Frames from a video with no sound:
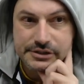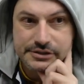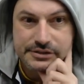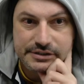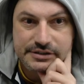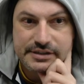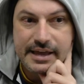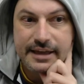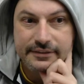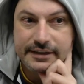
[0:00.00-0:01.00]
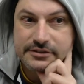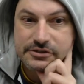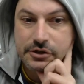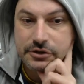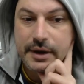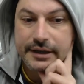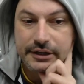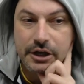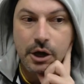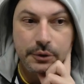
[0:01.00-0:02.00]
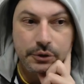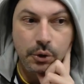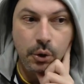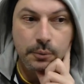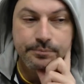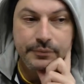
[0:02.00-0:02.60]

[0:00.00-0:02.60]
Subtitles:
us is that that's not the way to go at all.